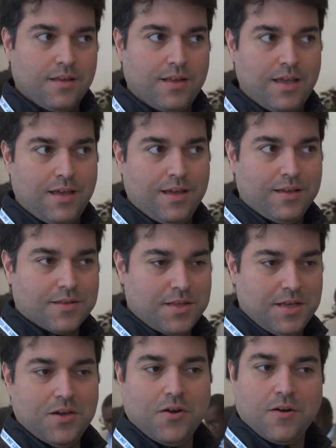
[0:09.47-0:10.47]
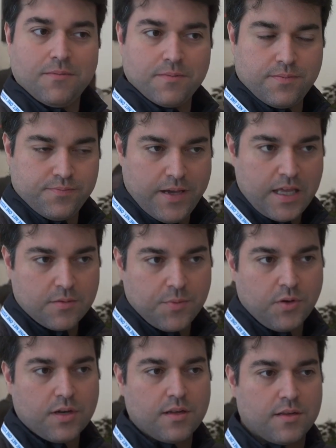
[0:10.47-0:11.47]
the CEO of
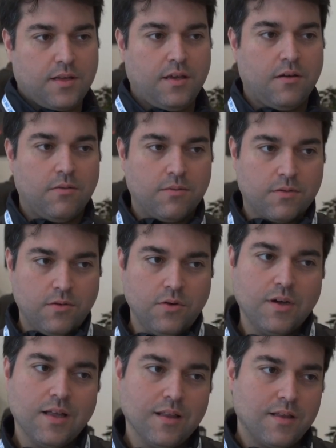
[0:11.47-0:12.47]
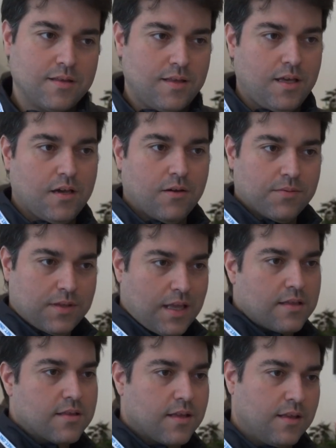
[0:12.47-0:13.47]
Facebook, the CEO of Google, the CEO of
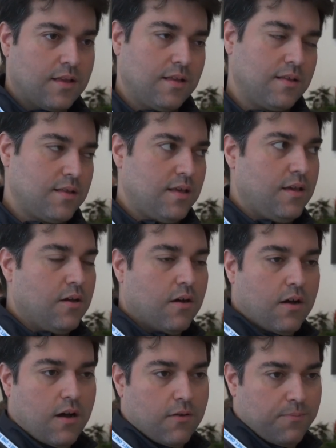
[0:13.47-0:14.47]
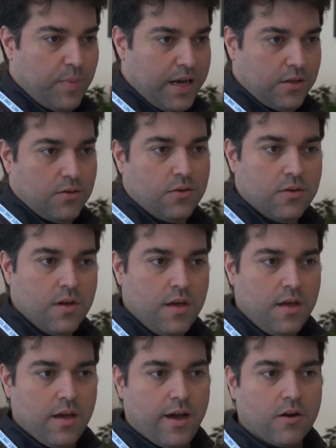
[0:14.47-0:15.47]
Tencent, and the CEO of Baidu
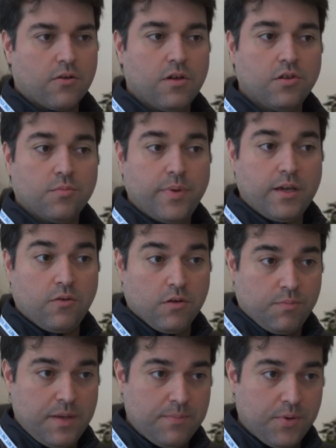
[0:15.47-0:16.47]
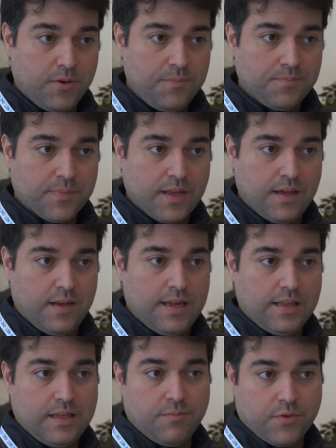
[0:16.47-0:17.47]
are going to be good people and
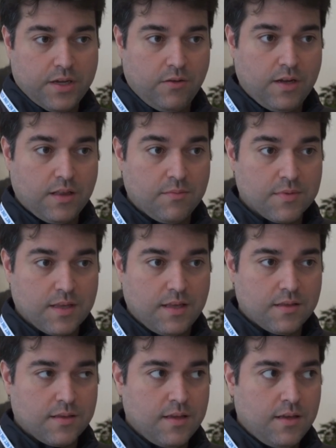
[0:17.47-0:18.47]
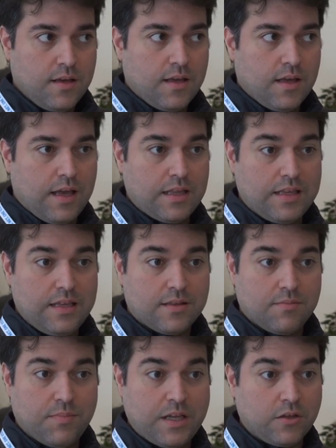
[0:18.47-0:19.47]
let them regulate themselves and
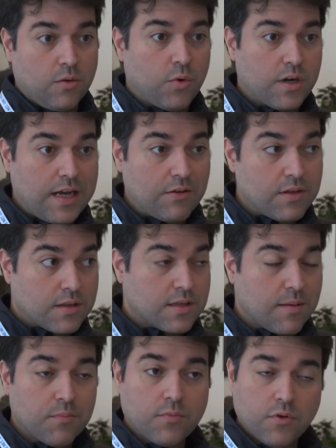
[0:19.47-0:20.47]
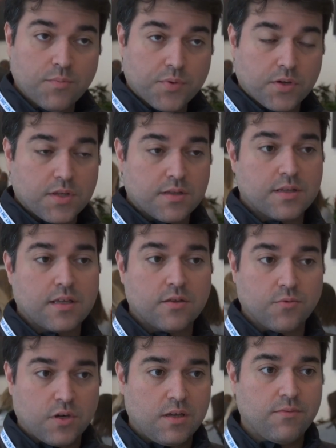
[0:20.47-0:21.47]
this might not work out. Some good process that
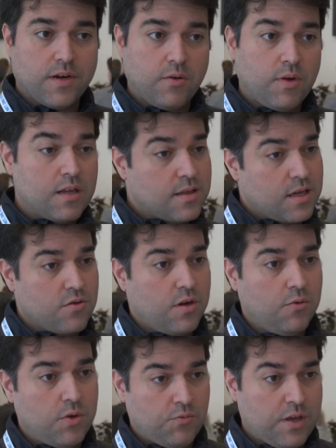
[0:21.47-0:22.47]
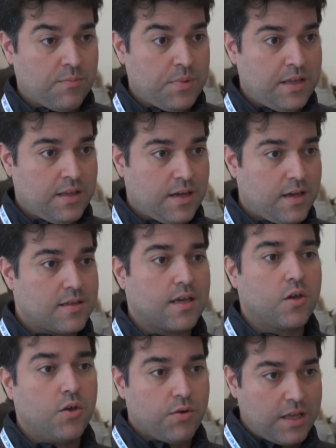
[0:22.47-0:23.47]
is working very well is actually with Wikipedia. It's a
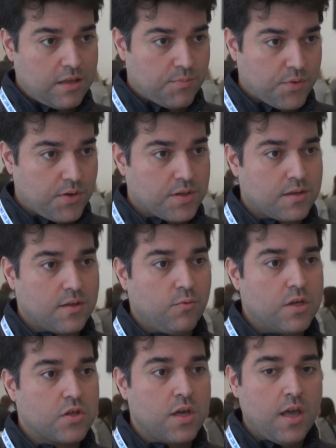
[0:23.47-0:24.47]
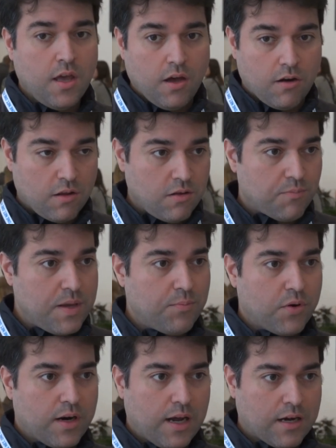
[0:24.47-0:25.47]
curated process in which a lot of
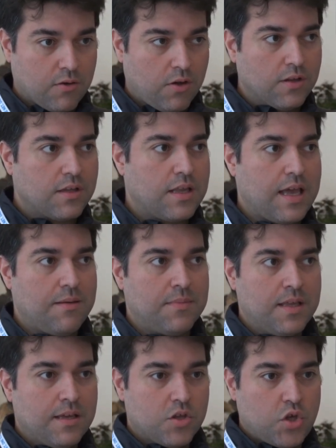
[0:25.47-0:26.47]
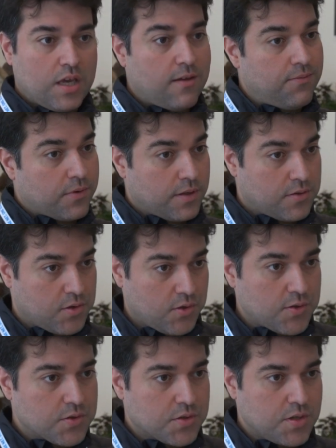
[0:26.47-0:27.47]
people are all the time checking for the
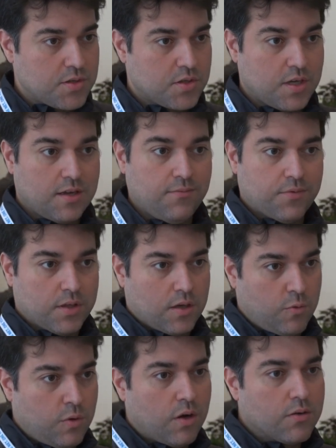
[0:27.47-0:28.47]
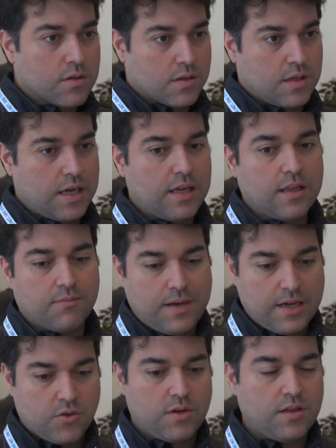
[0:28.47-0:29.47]
sources, checking for the quotes, checking if
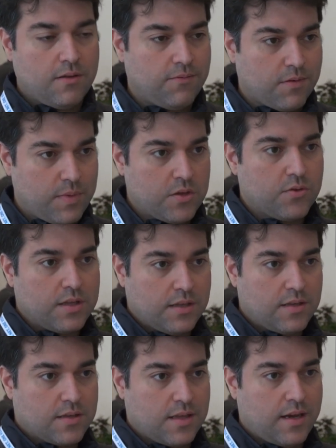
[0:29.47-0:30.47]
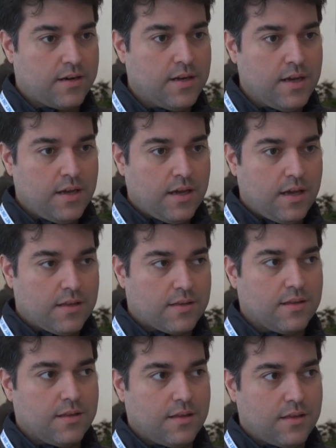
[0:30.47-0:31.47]
actually the information that is there
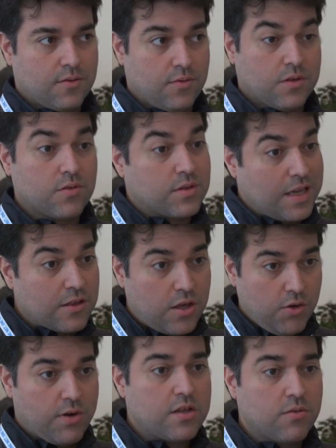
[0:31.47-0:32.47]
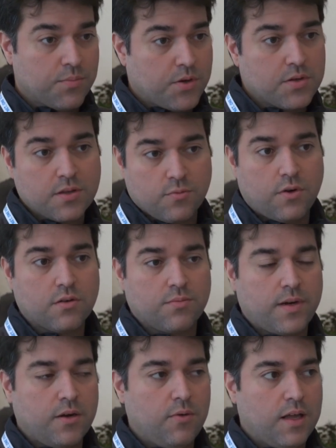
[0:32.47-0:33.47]
is, is good. So that curation process works
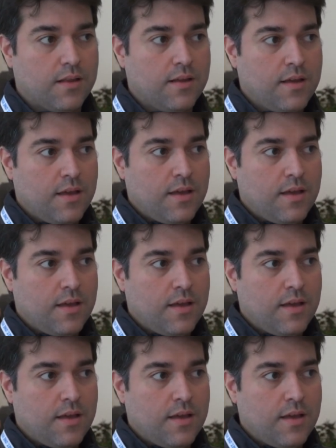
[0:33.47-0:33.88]
very well.